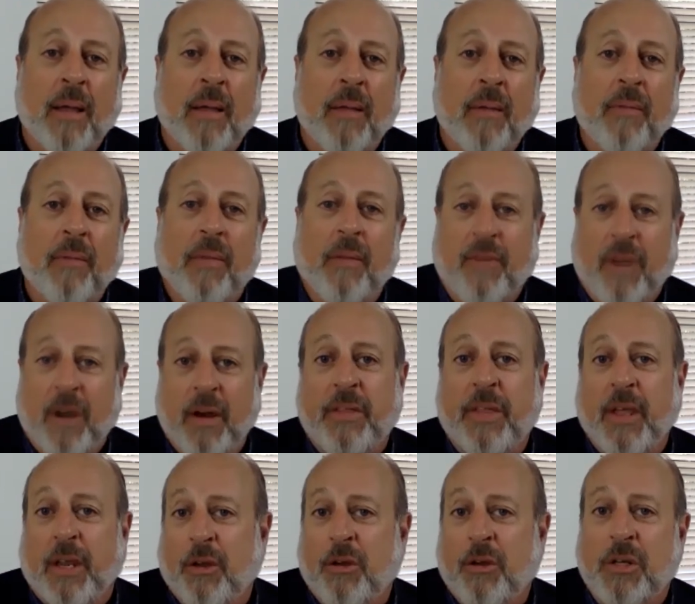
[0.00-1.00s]
the very
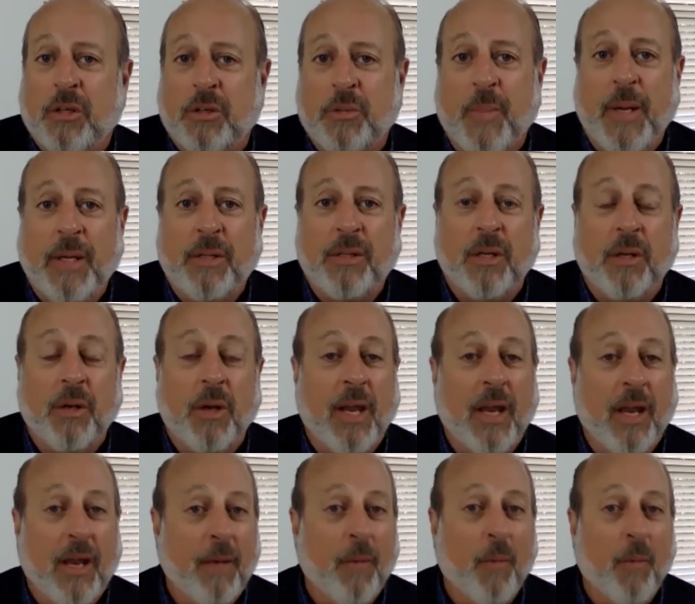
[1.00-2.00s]
thing you just mentioned.
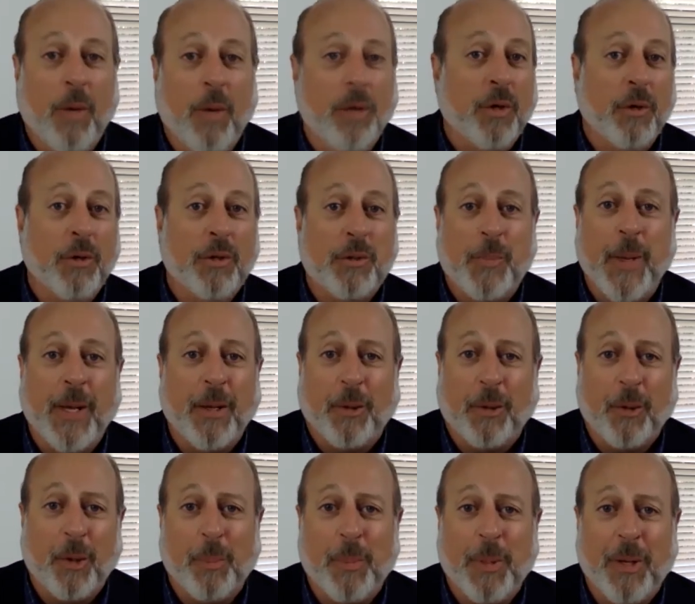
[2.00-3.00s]
We do speak a
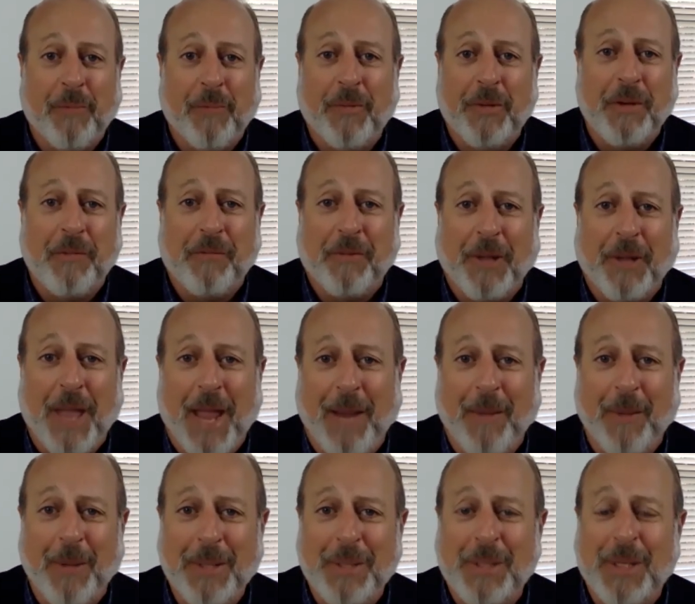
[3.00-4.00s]
little bit of a different
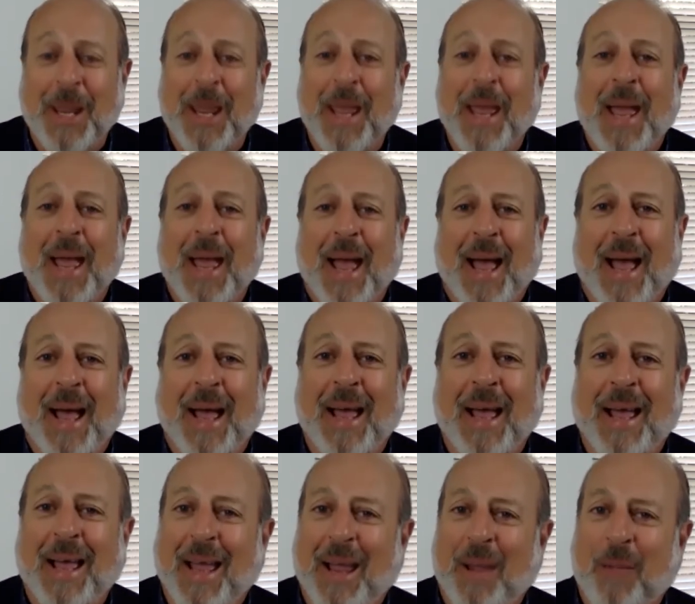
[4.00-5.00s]
language,
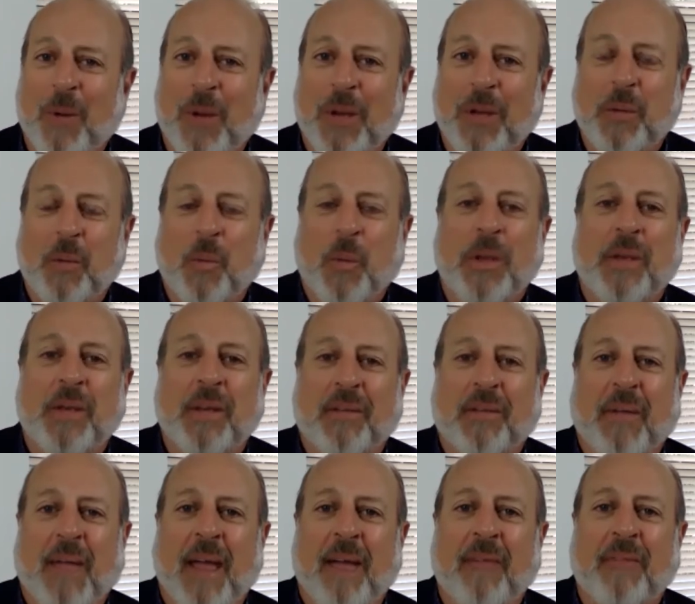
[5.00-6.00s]
and we
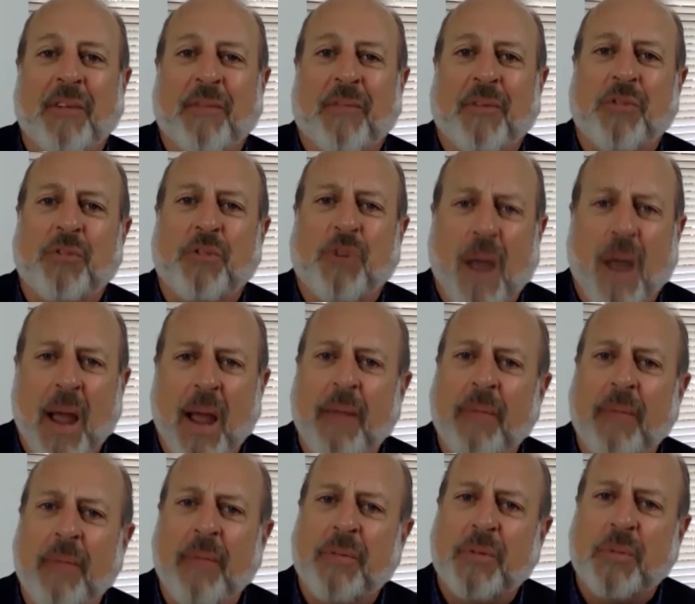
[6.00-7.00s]
have different
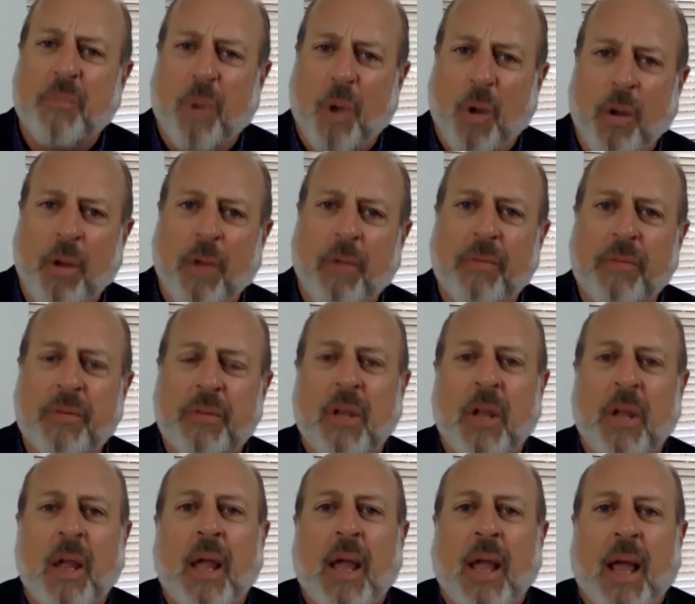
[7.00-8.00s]
drives, motives,
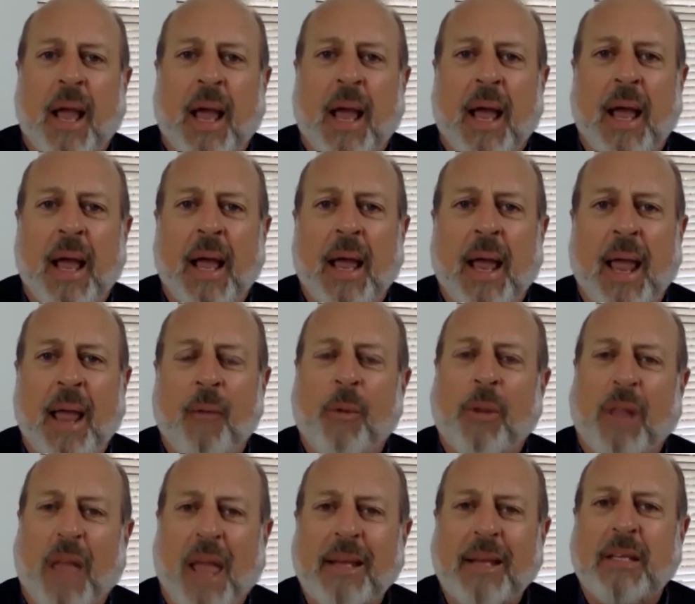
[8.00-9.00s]
and we
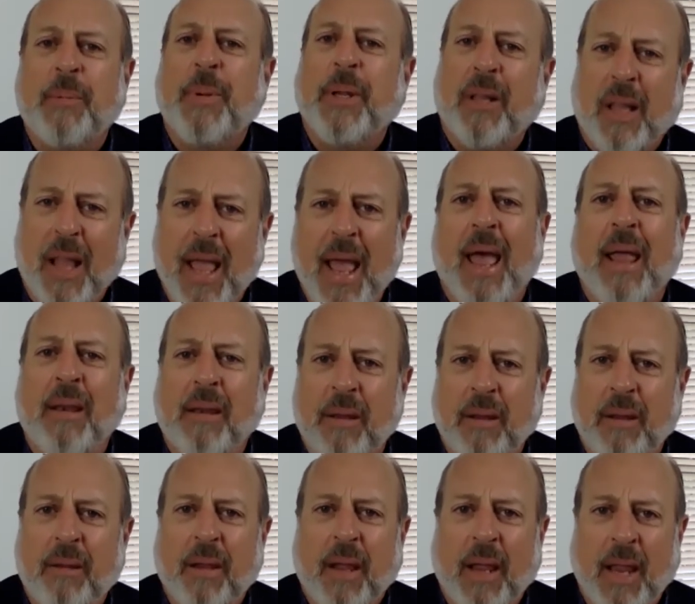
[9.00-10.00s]
like to be led
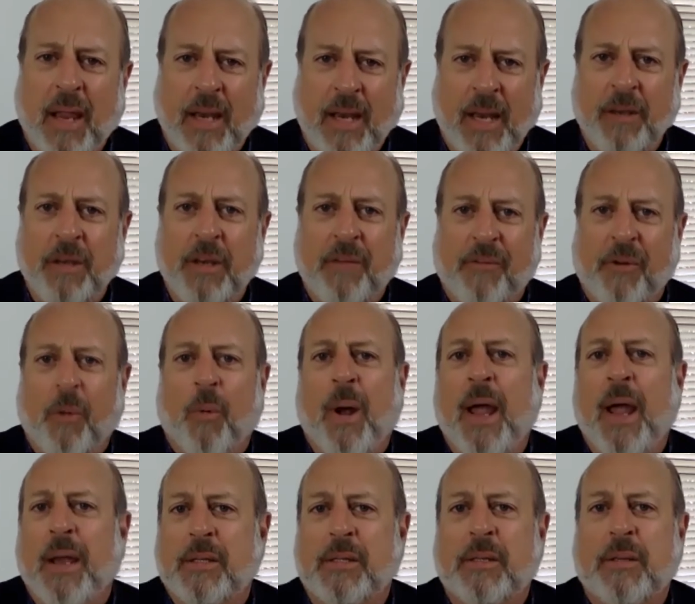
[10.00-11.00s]
in different
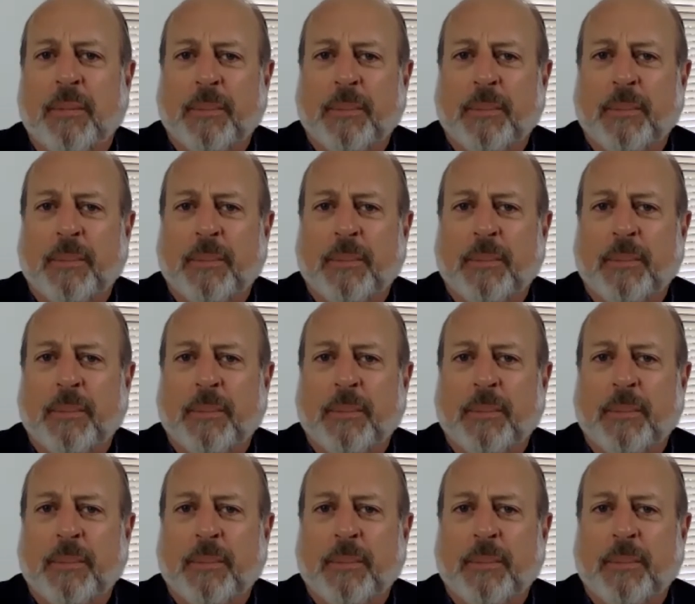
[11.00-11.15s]
ways.